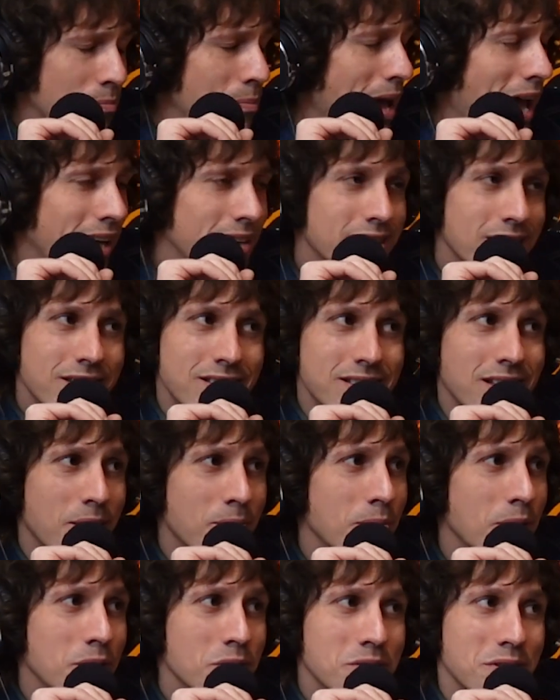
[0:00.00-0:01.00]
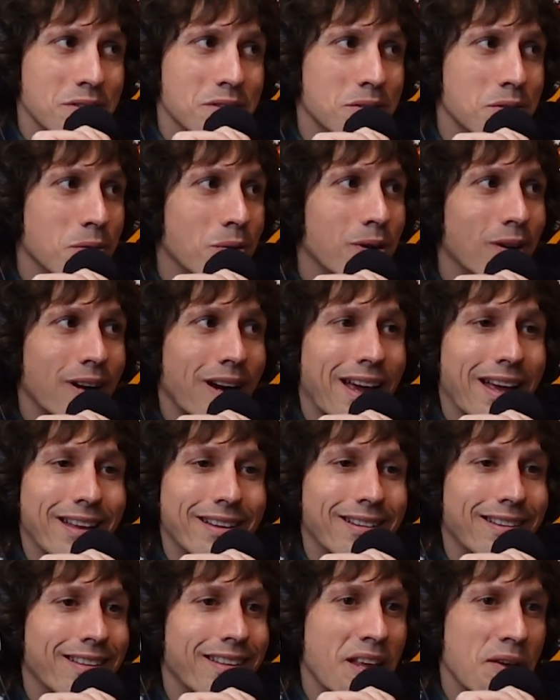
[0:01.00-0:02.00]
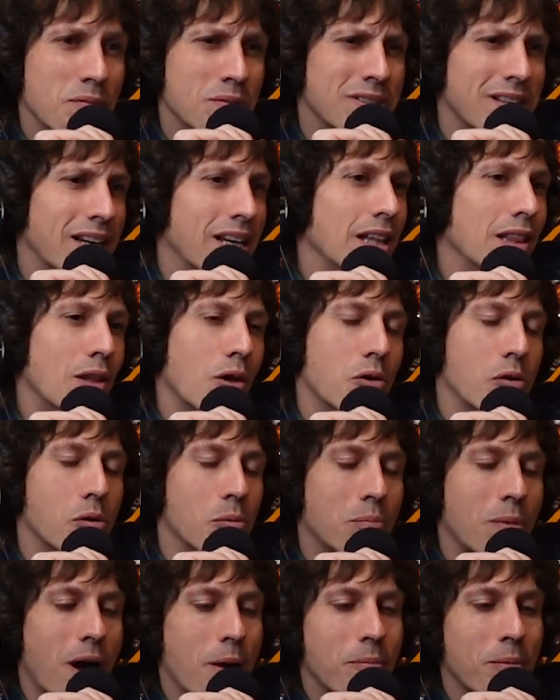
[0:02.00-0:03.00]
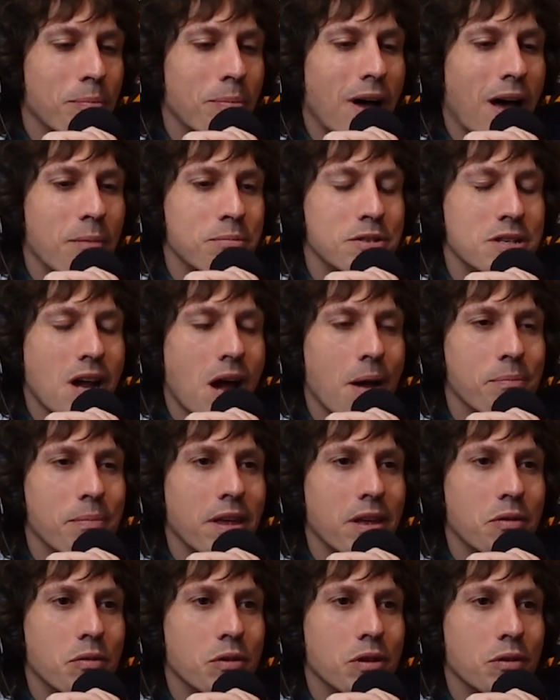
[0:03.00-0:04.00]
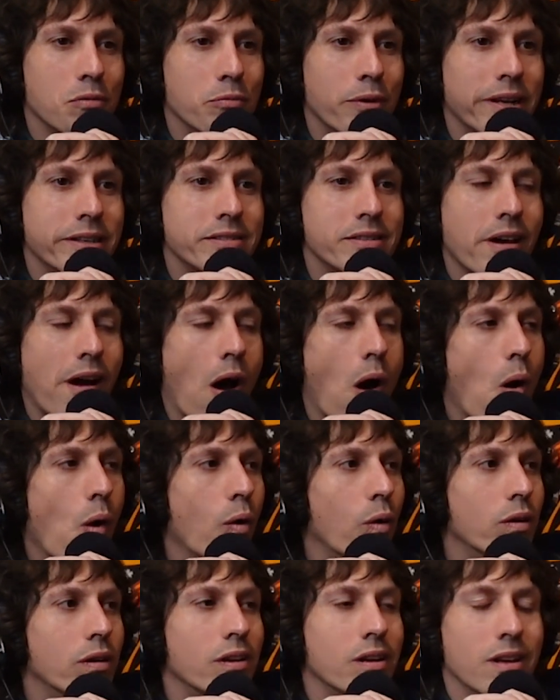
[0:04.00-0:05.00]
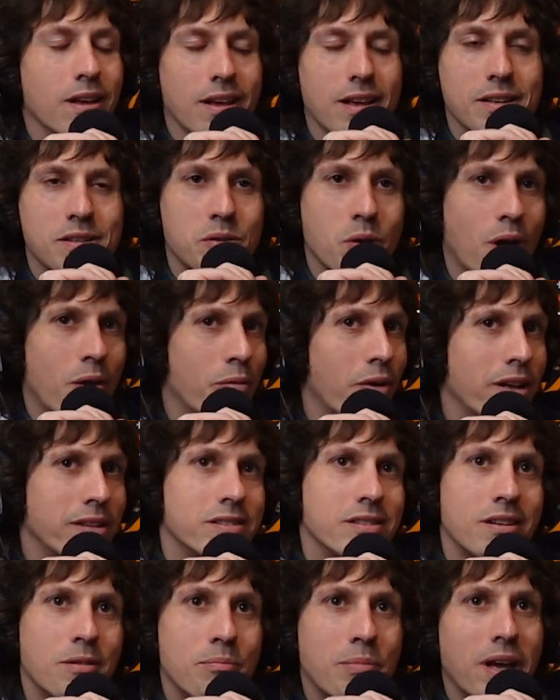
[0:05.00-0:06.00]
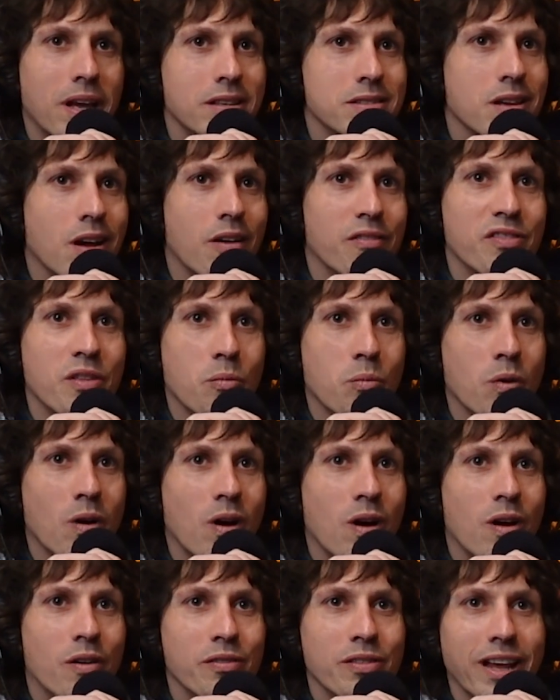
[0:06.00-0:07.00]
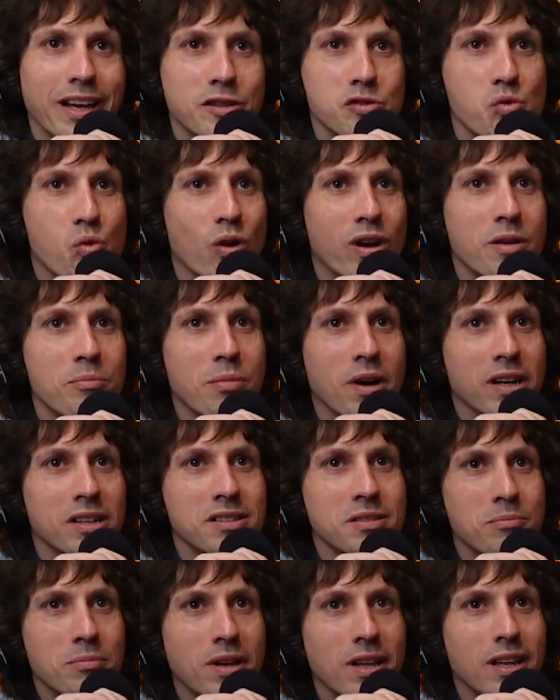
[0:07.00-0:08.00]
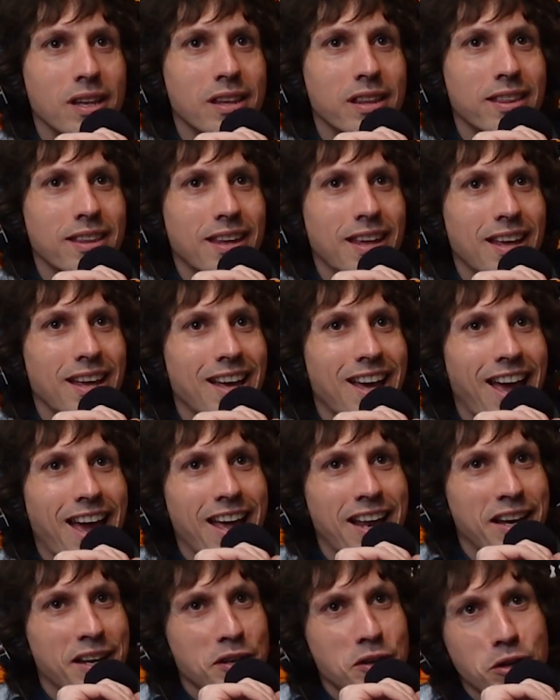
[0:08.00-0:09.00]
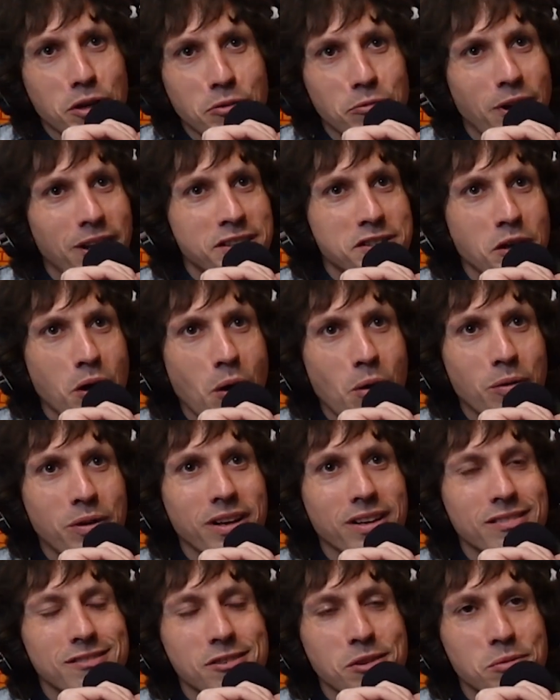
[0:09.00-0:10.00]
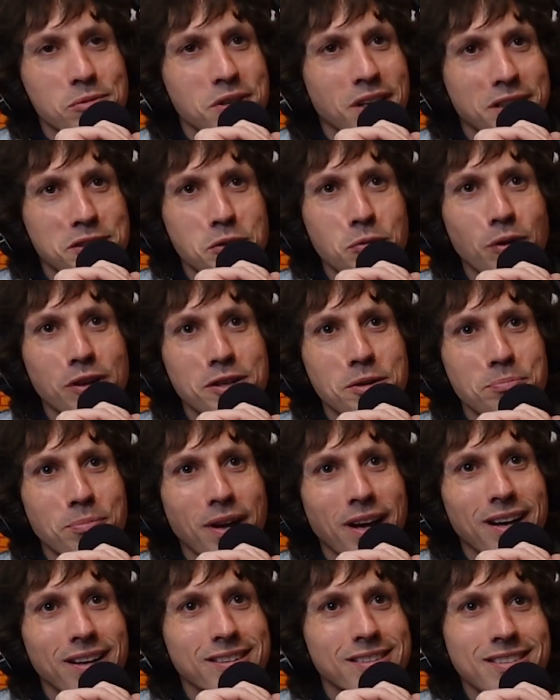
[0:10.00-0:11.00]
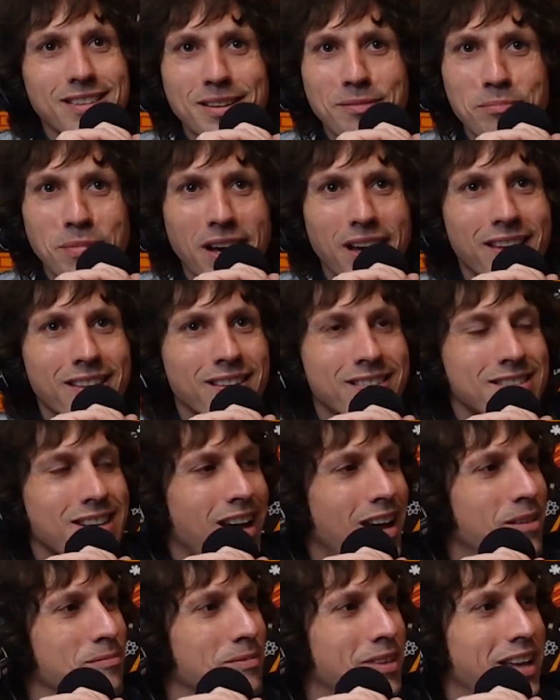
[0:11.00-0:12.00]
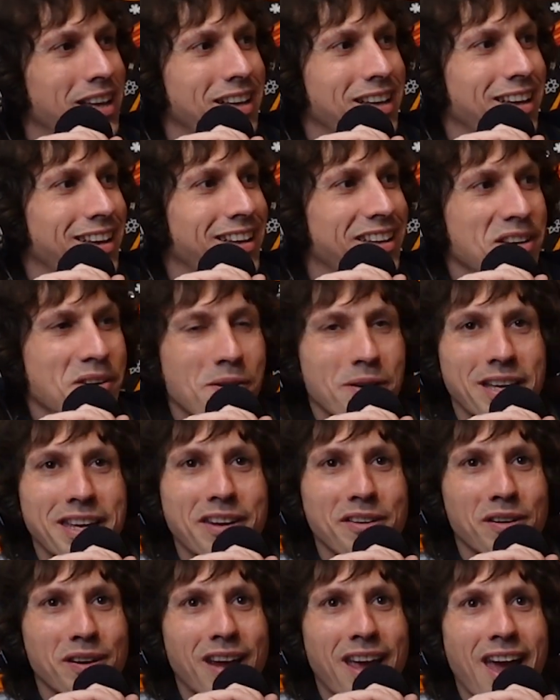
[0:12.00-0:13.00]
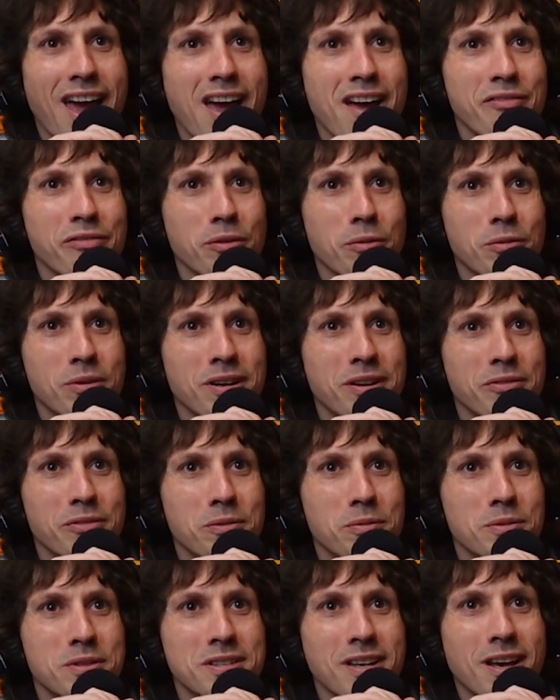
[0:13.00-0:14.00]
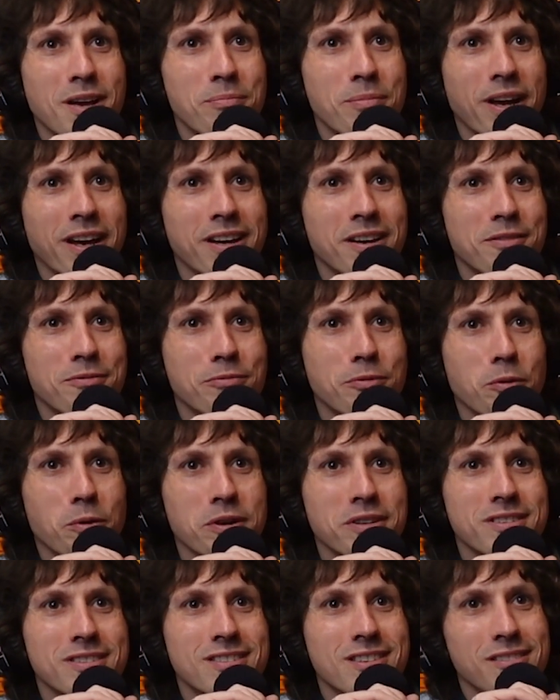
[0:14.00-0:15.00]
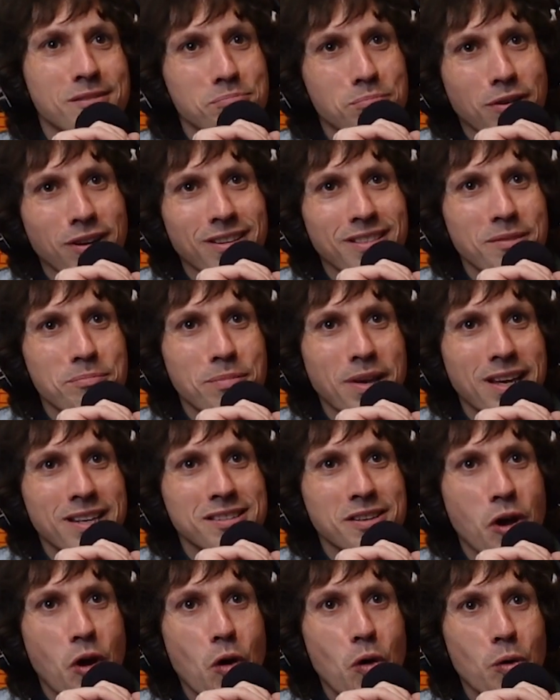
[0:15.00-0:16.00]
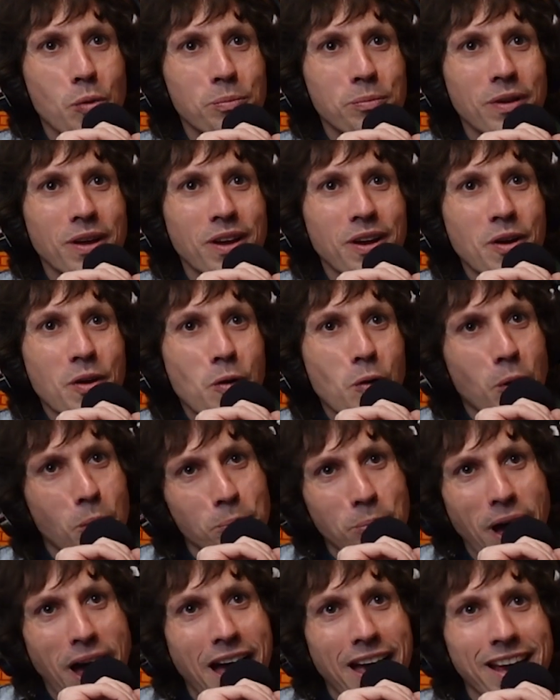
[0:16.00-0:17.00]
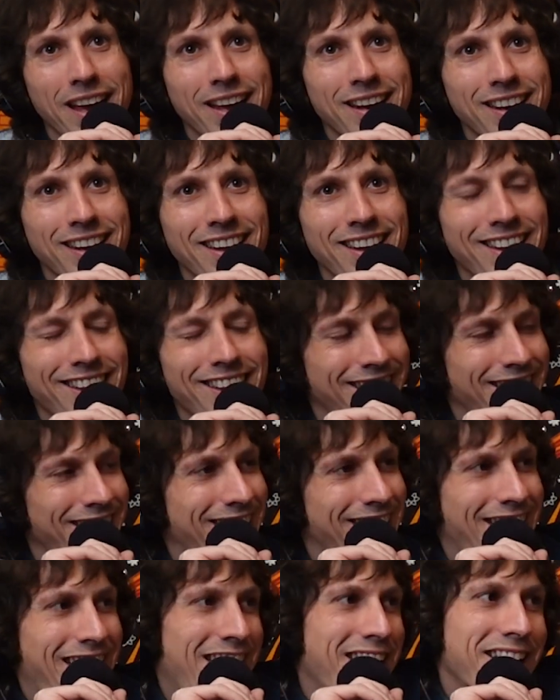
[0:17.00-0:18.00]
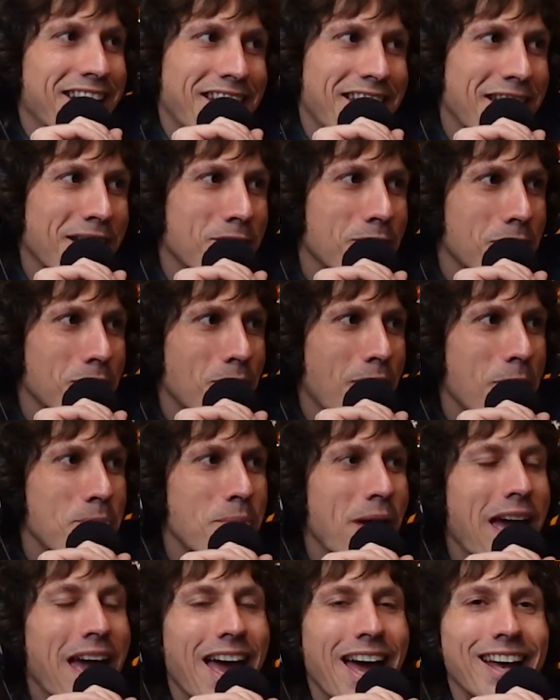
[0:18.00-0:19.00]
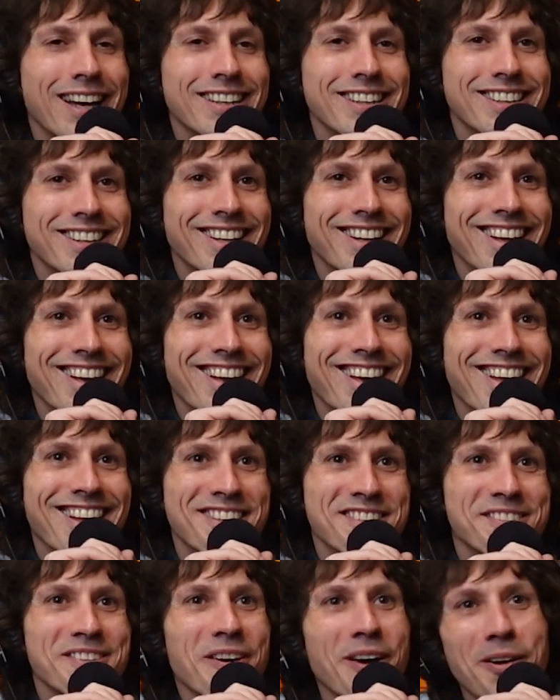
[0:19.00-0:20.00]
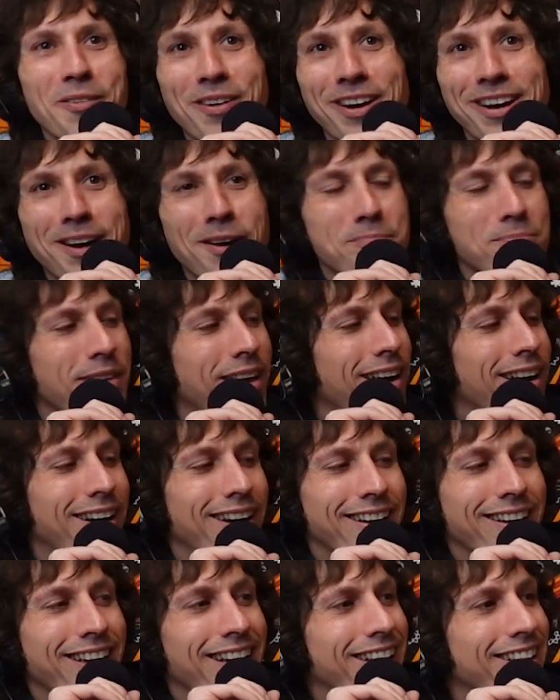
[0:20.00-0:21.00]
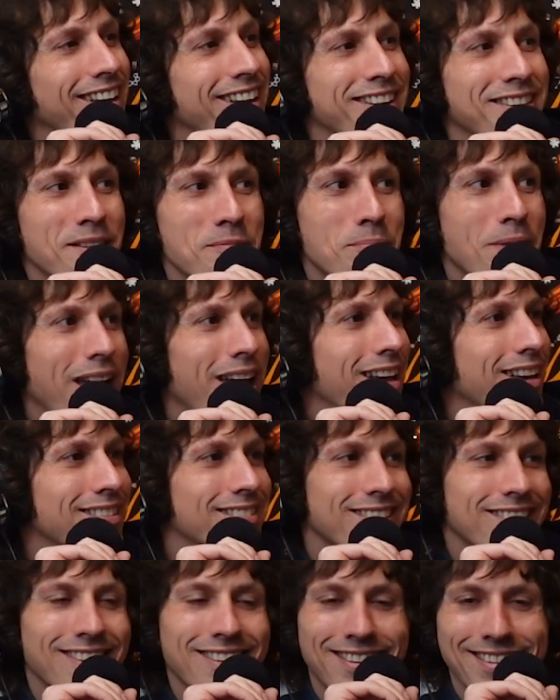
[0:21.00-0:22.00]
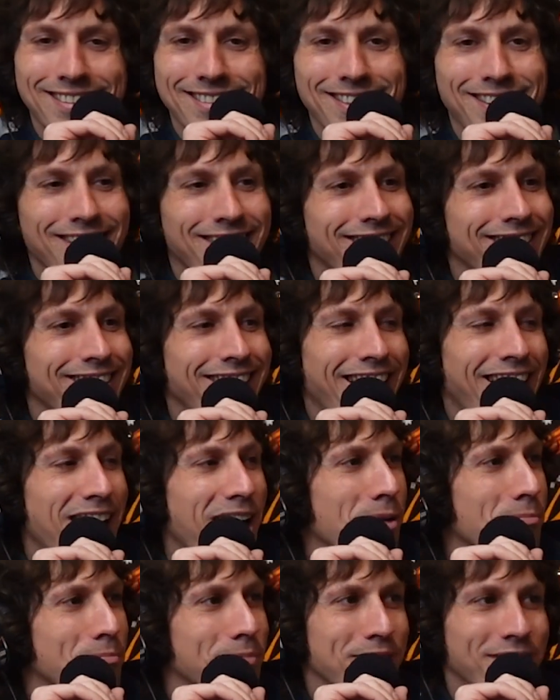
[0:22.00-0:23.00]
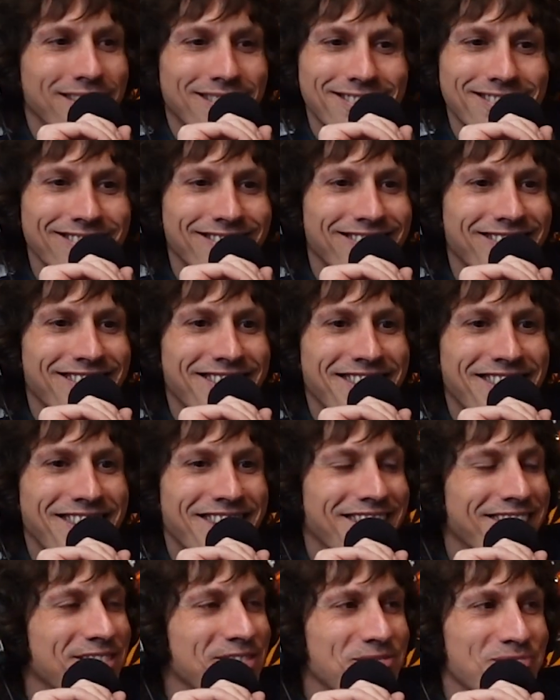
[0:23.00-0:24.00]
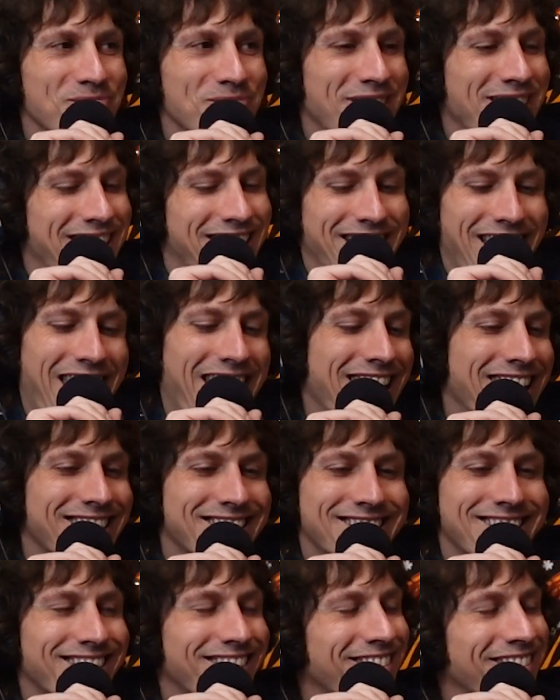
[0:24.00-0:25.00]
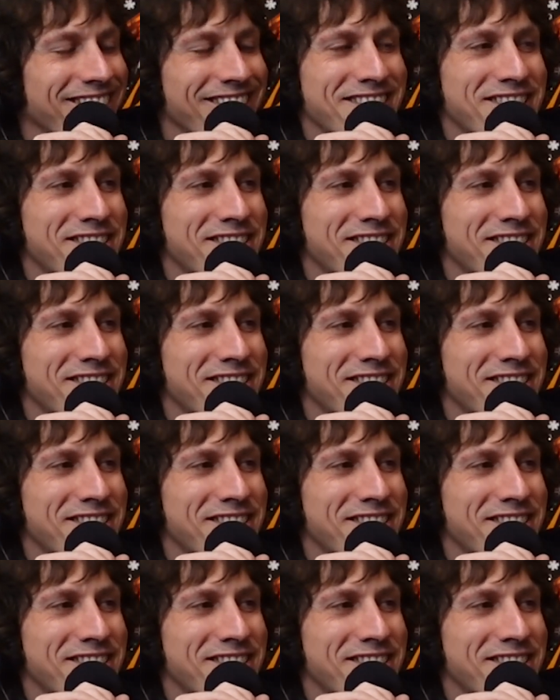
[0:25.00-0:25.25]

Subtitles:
back to the same music store. And it was like a local mom and pop shop that you could rent to own. So I rented a bass off the wall for like $20 a month. And you could rent to own it. So it was like $200. And by the time like, a year and a half or whatever was up, I could afford to just bring the bass home or buy it. And I had a gig with my band. And so I went up there and got like the bass and the guitar amp and the case and all the